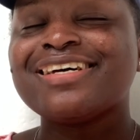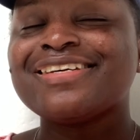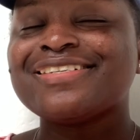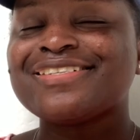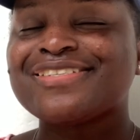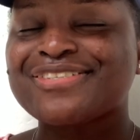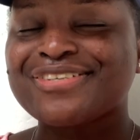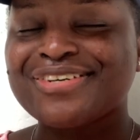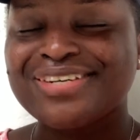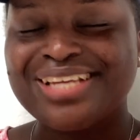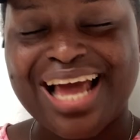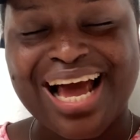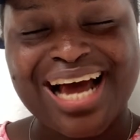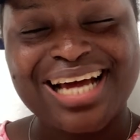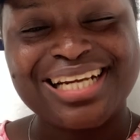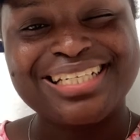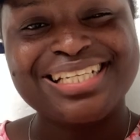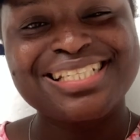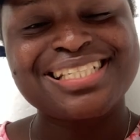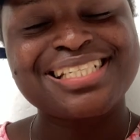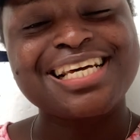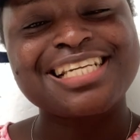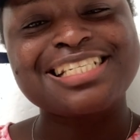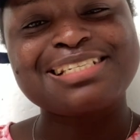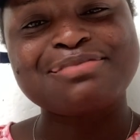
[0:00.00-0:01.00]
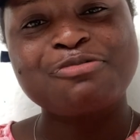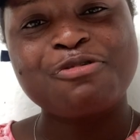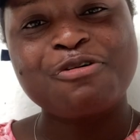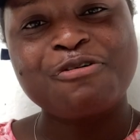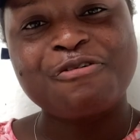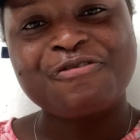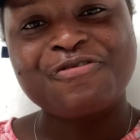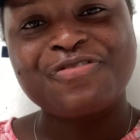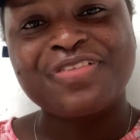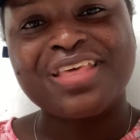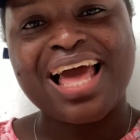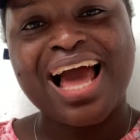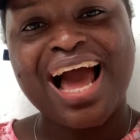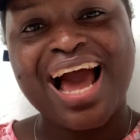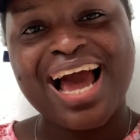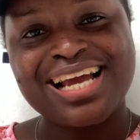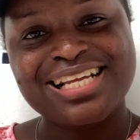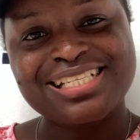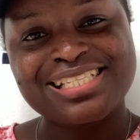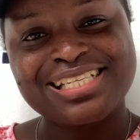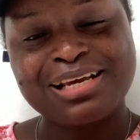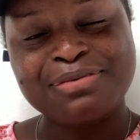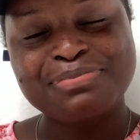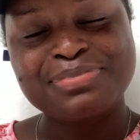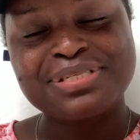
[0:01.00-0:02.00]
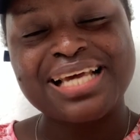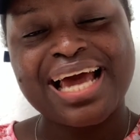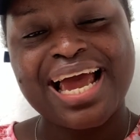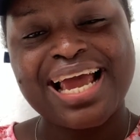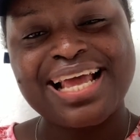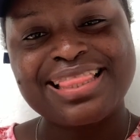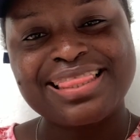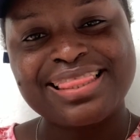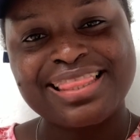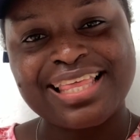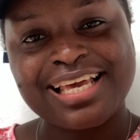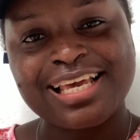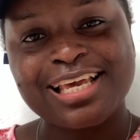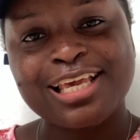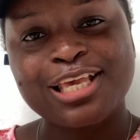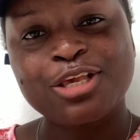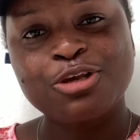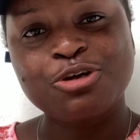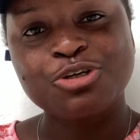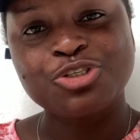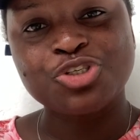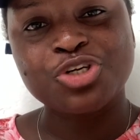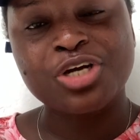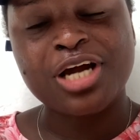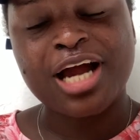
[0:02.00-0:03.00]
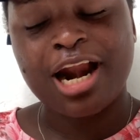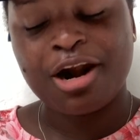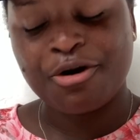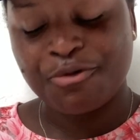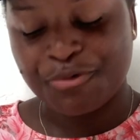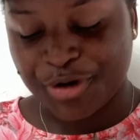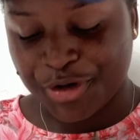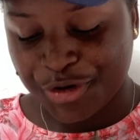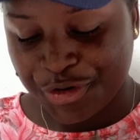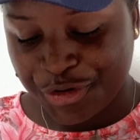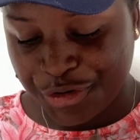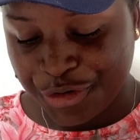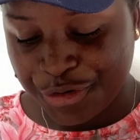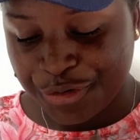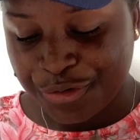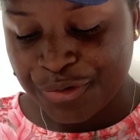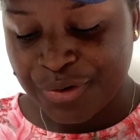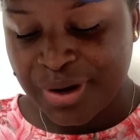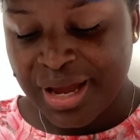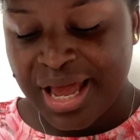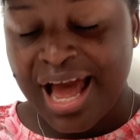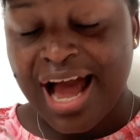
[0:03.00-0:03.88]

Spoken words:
So yeah, these are some of the items I think you should carry with you